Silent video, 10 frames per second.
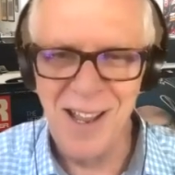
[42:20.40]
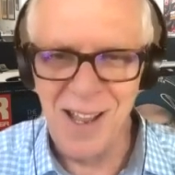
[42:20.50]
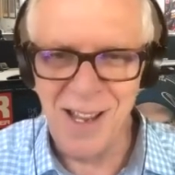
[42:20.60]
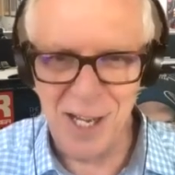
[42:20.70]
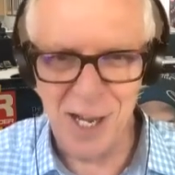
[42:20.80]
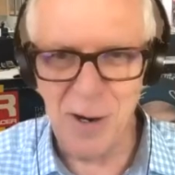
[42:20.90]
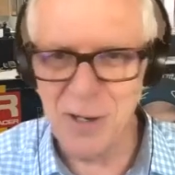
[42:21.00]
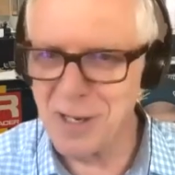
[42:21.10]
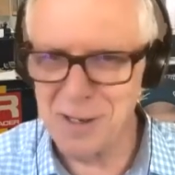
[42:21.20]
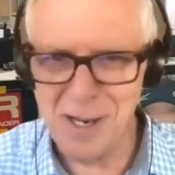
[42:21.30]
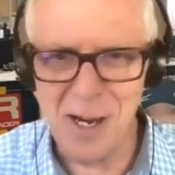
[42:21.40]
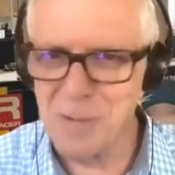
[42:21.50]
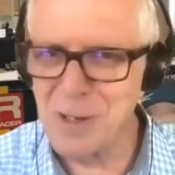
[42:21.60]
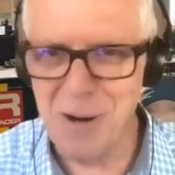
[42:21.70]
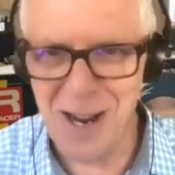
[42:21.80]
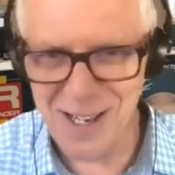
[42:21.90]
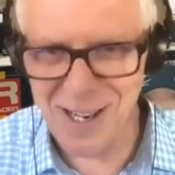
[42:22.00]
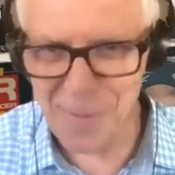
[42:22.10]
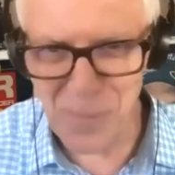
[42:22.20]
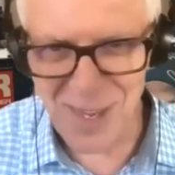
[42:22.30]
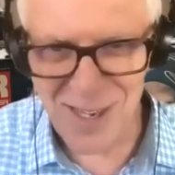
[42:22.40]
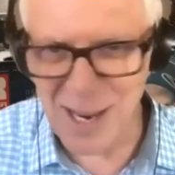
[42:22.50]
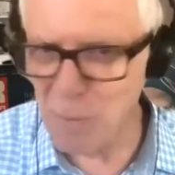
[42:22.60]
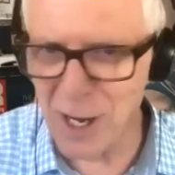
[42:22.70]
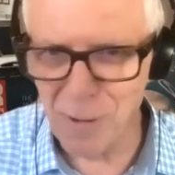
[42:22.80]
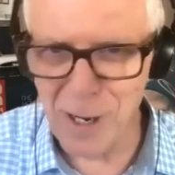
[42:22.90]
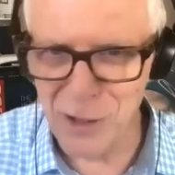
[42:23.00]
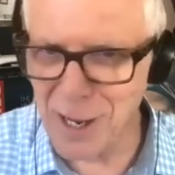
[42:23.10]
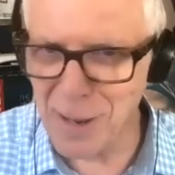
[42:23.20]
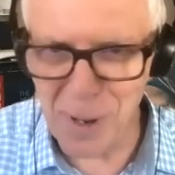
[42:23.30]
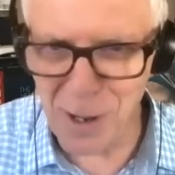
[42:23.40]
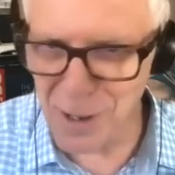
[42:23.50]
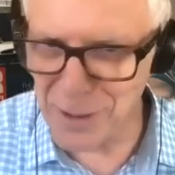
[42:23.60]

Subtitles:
gears and tried to say, what a great job, Paul,